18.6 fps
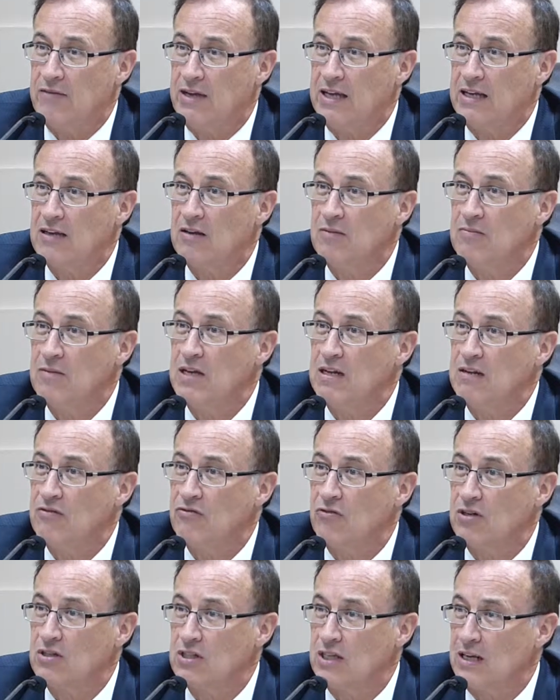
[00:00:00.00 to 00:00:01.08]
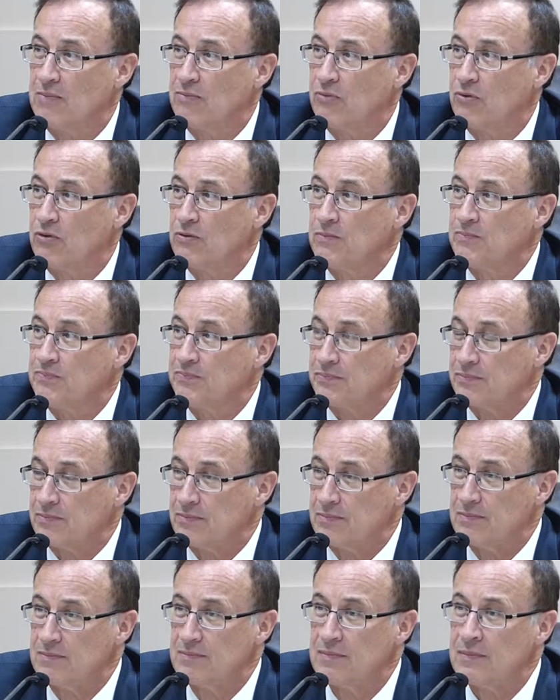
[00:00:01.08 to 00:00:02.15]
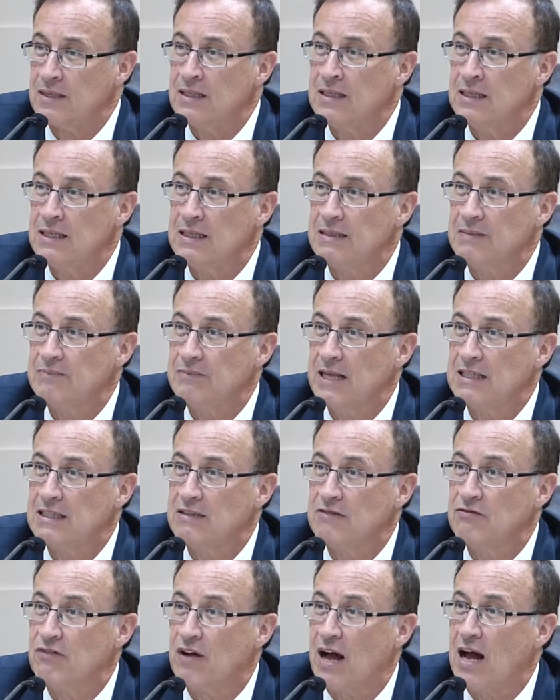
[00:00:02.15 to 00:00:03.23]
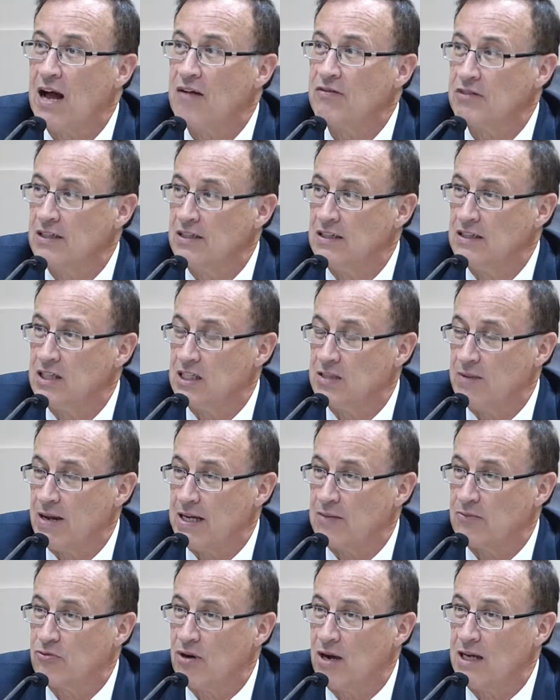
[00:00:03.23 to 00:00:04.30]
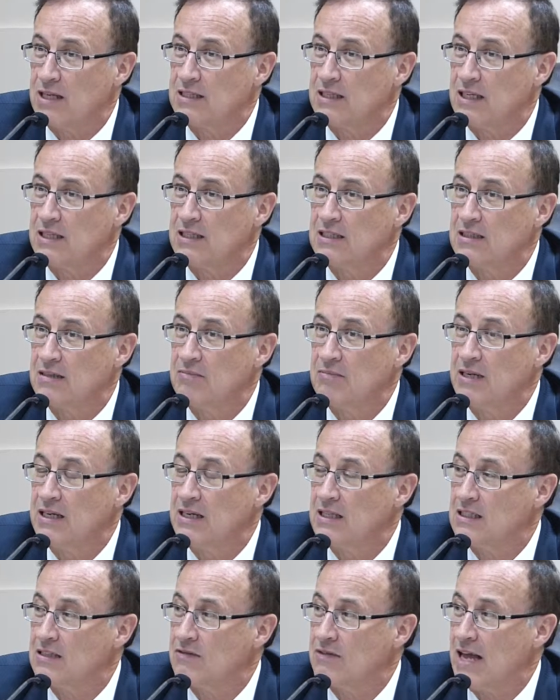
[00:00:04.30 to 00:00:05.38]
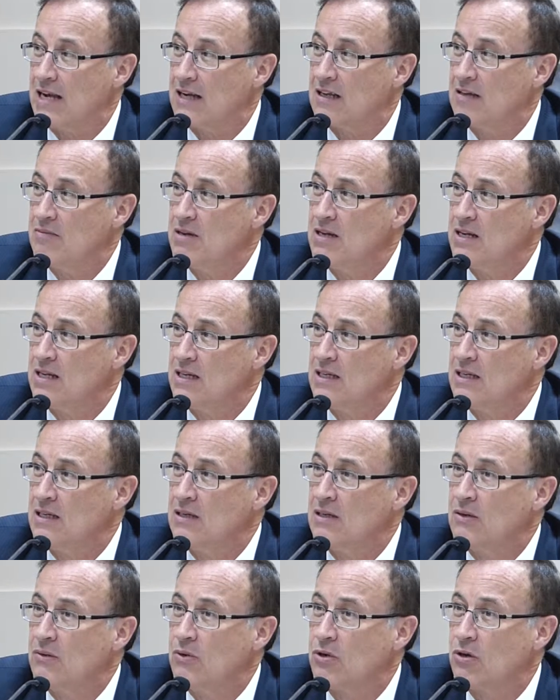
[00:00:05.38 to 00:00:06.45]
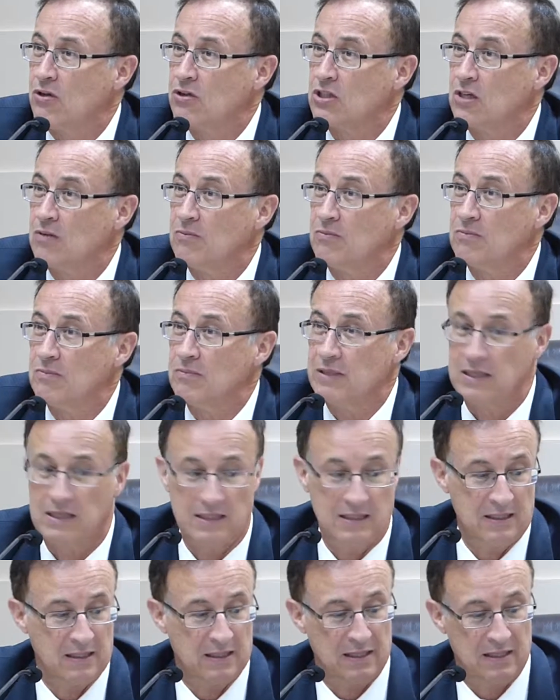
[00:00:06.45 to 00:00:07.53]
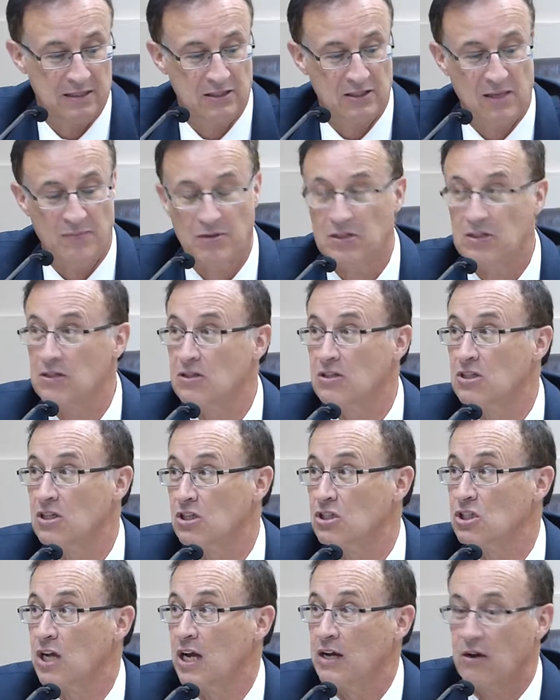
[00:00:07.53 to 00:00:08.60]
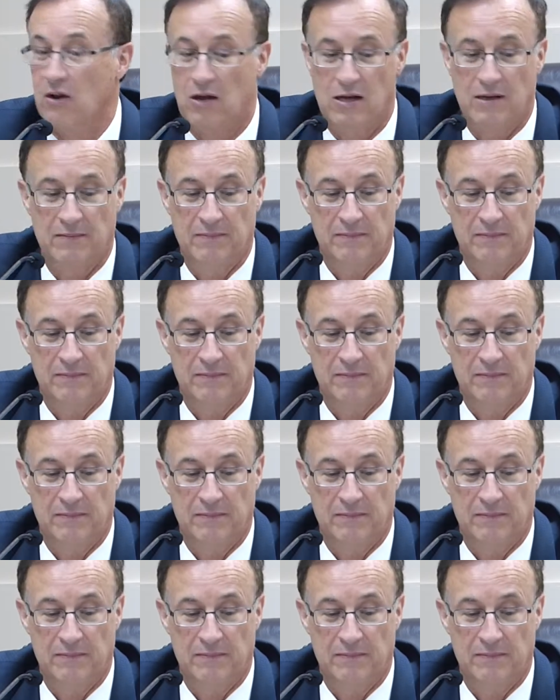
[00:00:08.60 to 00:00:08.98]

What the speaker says: a committee, for example, that's involved in the decision-making process, the meetings of that committee would also be subject to the Sunshine Law.